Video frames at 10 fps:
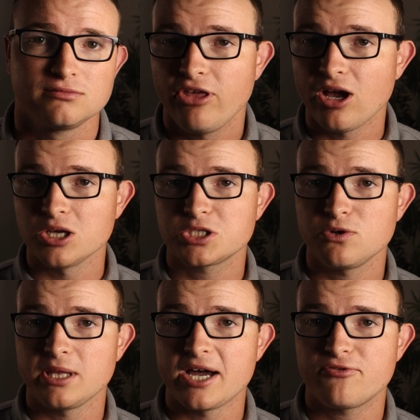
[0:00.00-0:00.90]
They
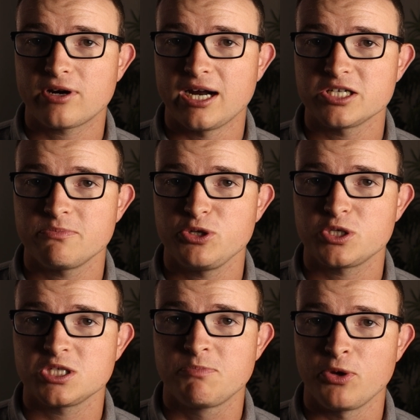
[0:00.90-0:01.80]
also allow for
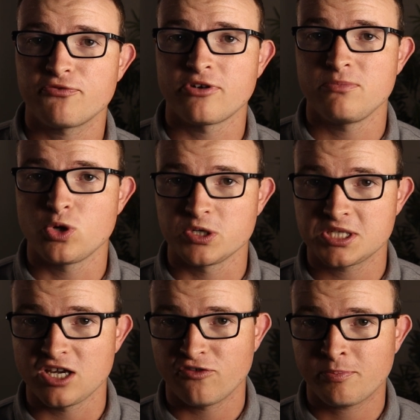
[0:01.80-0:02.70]
contributions both from
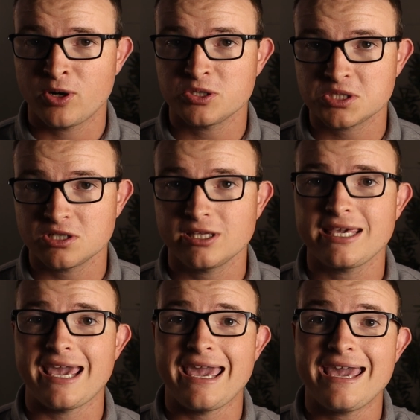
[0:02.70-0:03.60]
yourself
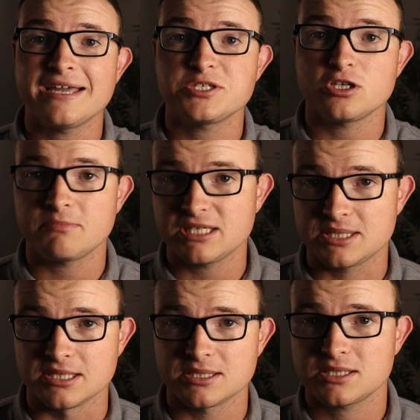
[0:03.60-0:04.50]
personally and your
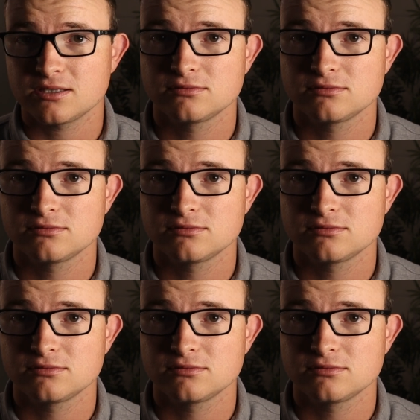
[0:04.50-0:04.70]
business.